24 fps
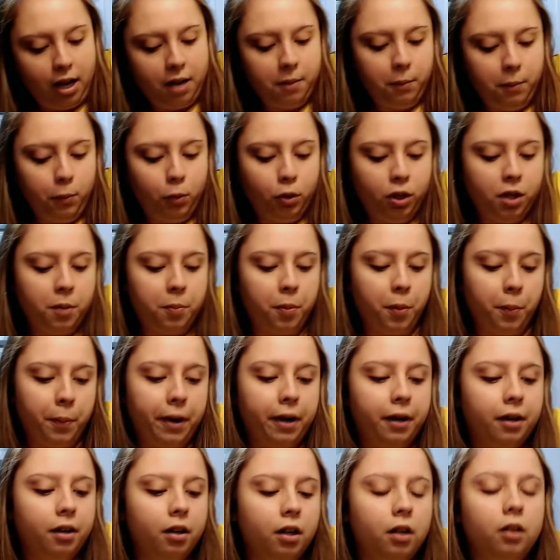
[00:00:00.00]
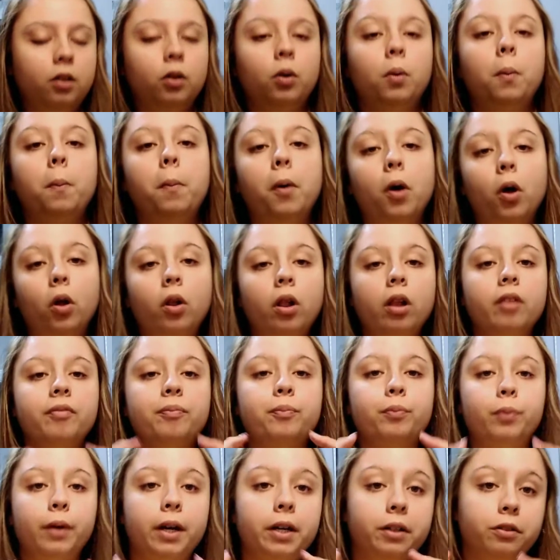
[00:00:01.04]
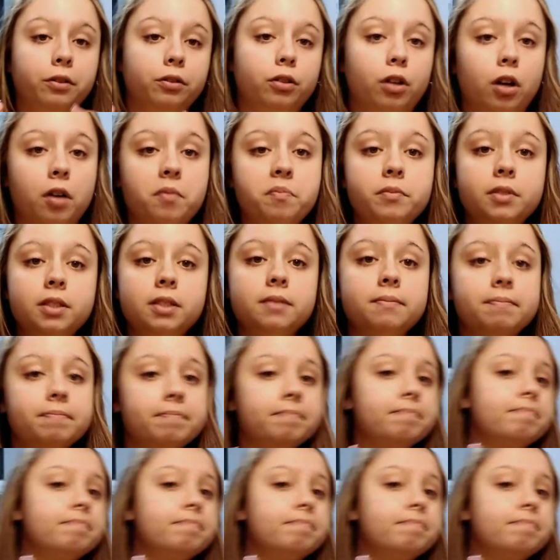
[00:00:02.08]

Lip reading: I'm going to prepare a little bowl of breadcrumbs.